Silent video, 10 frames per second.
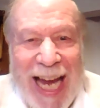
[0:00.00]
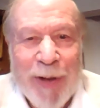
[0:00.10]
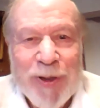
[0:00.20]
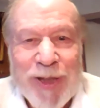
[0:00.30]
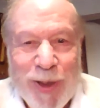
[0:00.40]

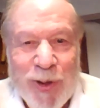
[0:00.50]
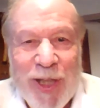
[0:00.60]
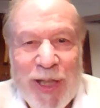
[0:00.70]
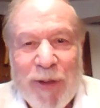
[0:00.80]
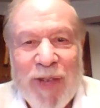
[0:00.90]
out
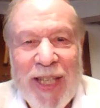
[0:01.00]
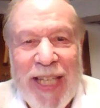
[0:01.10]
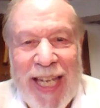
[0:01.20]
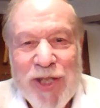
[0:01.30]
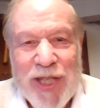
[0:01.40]
during your
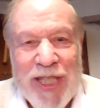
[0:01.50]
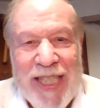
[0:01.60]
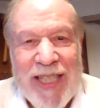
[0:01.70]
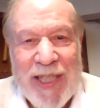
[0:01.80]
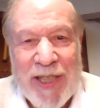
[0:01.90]
vacation
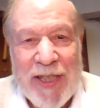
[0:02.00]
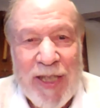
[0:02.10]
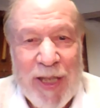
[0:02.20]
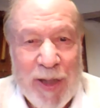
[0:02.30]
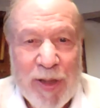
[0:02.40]
and still
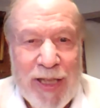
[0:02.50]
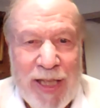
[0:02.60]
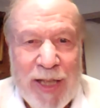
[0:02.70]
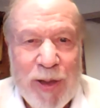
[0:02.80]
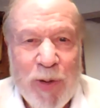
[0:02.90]
you know
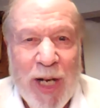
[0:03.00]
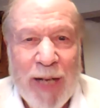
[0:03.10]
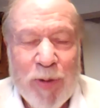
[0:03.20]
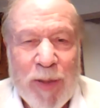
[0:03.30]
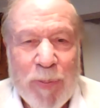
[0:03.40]
continue
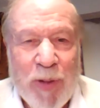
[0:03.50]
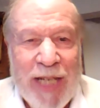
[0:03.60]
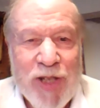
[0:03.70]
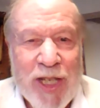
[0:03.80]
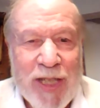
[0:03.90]
on with the
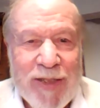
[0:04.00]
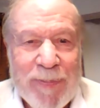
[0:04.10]
project